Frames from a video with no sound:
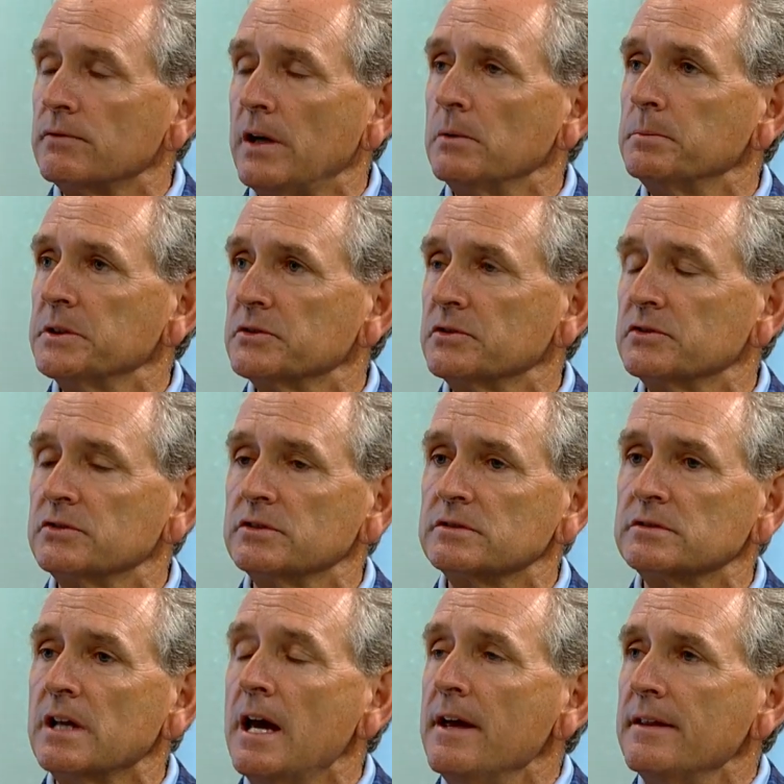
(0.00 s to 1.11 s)
found
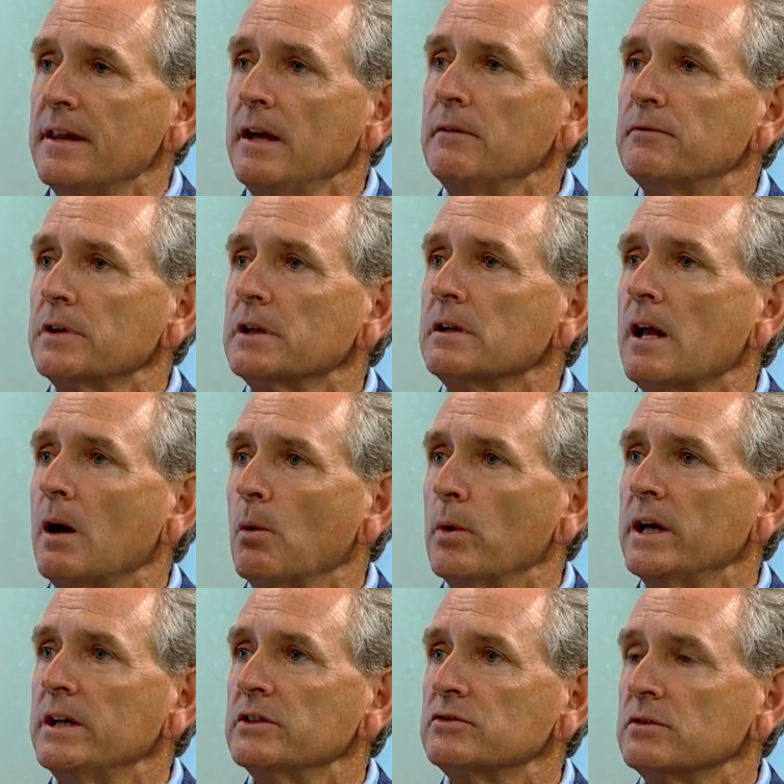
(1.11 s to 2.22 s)
businesses. They've figured out
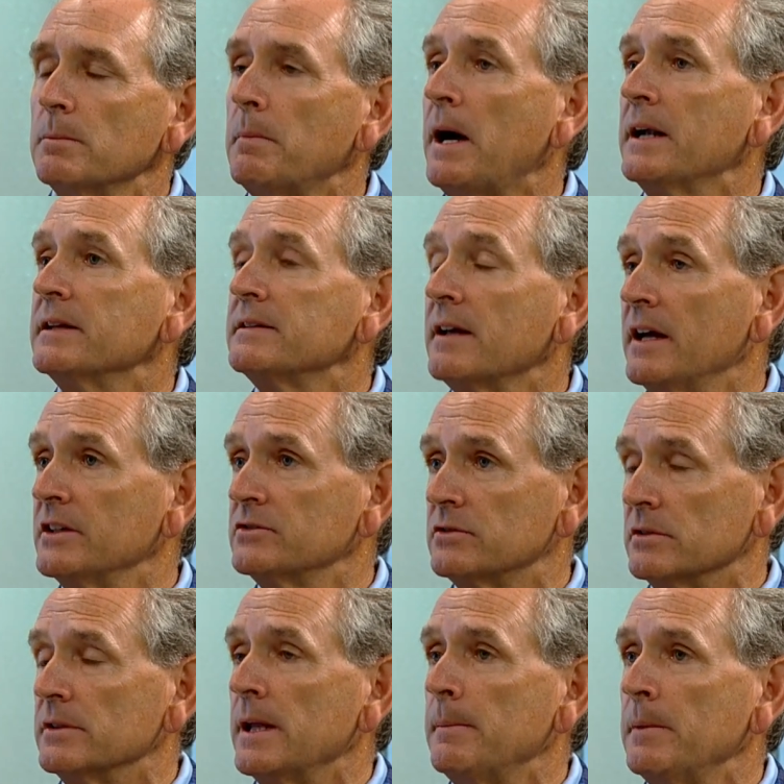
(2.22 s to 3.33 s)
ways to monetize
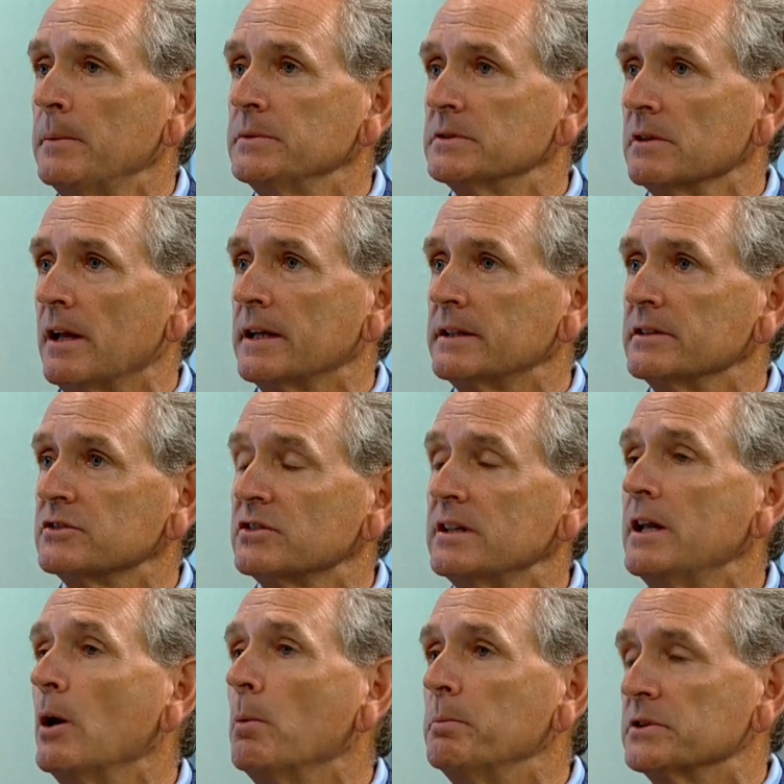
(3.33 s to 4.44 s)
their name, image, and likeness
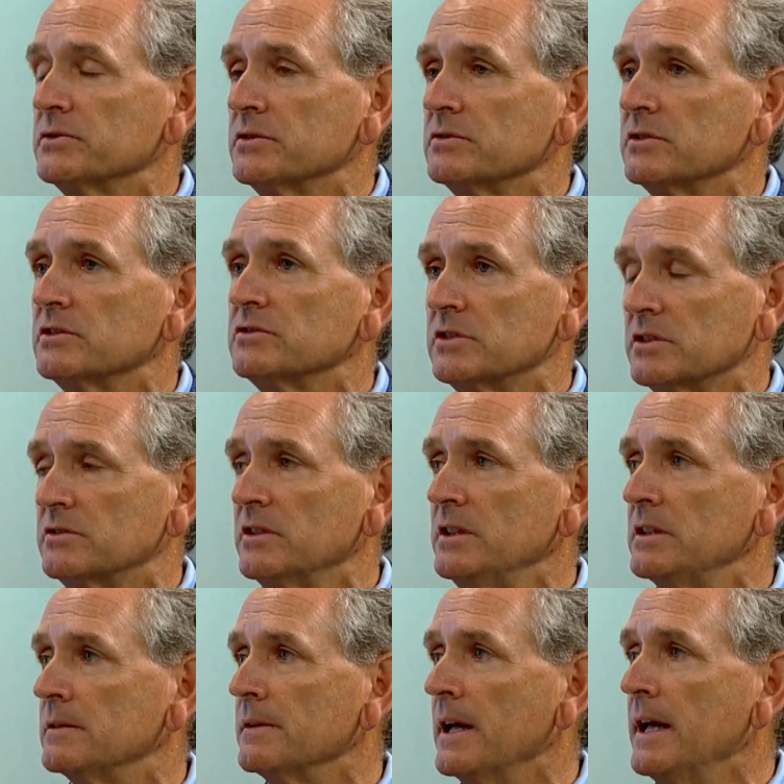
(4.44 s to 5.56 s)
and help businesses
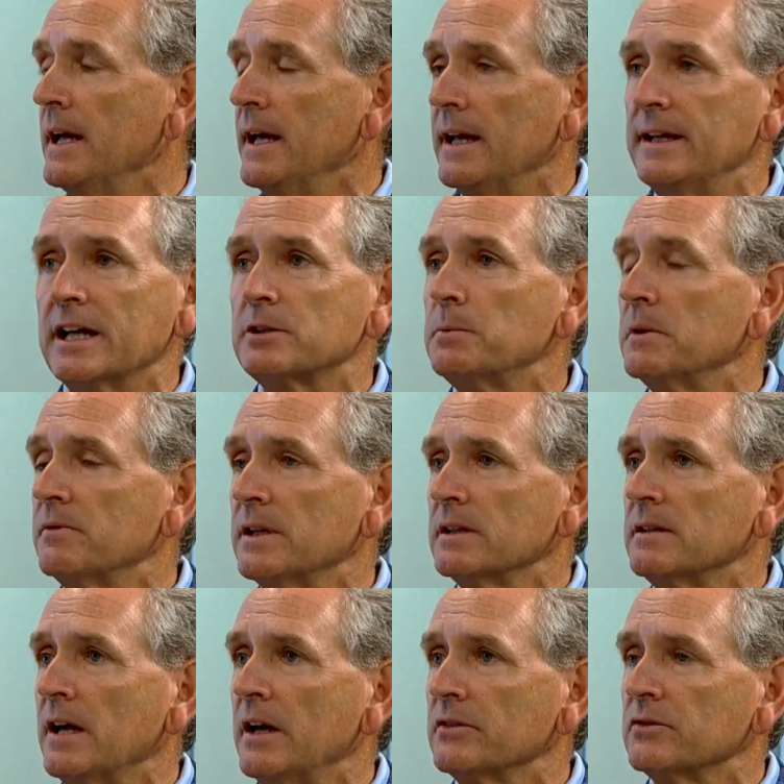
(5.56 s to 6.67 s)
succeed. And that's been
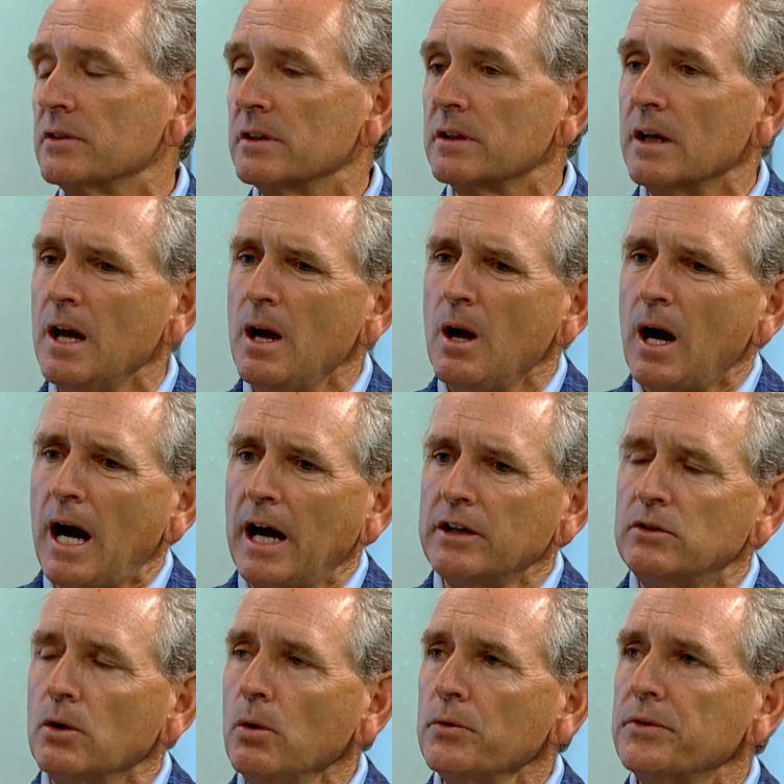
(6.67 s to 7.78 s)
fantastic. I
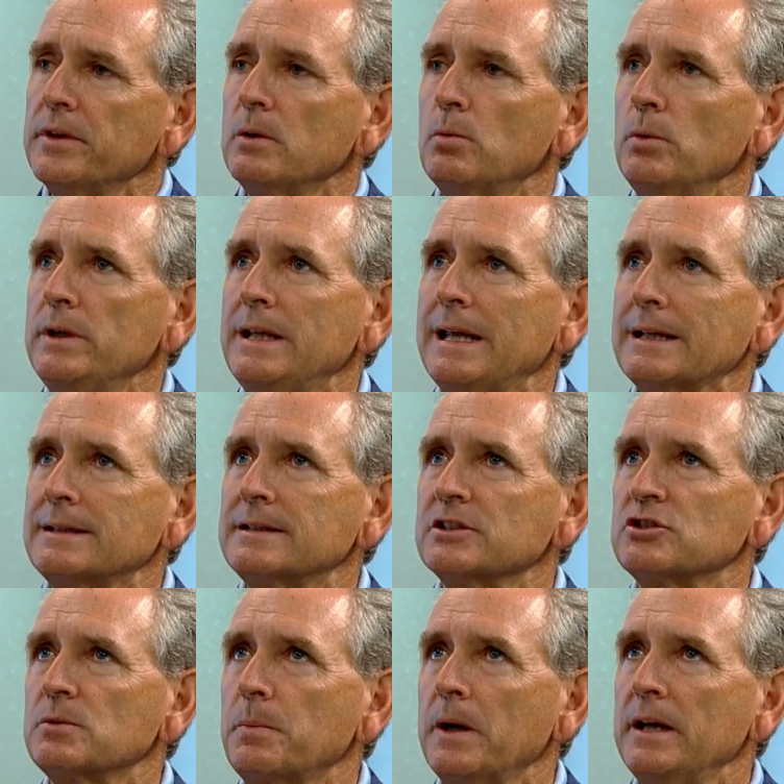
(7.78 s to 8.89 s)
don't think we
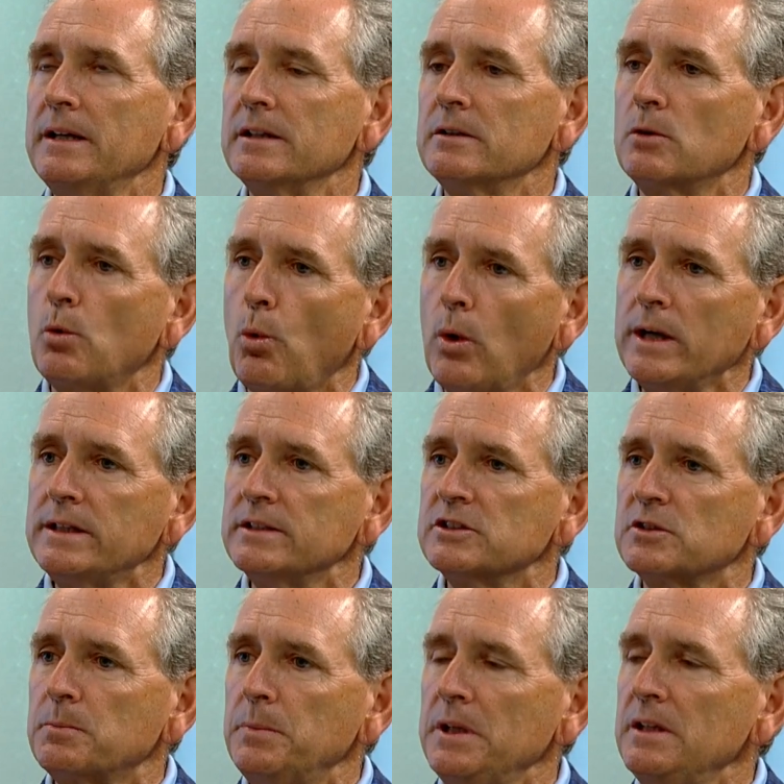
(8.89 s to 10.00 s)
anticipated quite the
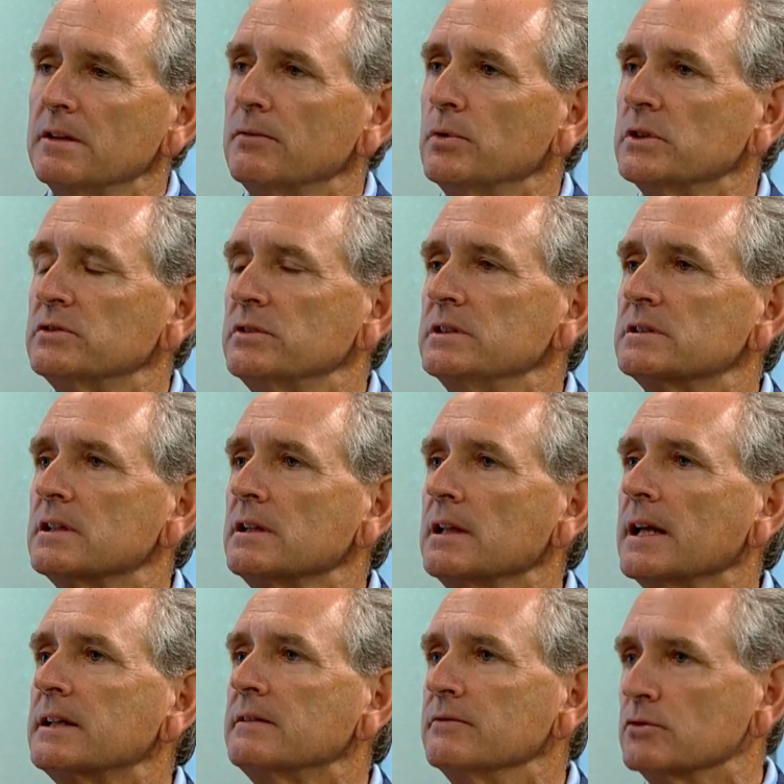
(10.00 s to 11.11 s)
speed of which these
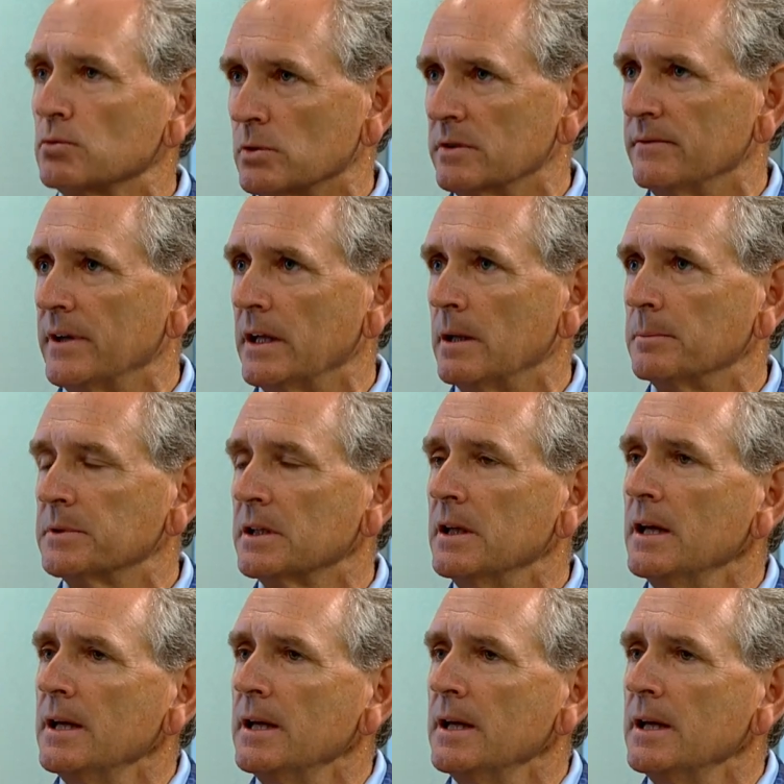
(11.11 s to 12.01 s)
collectives were developed.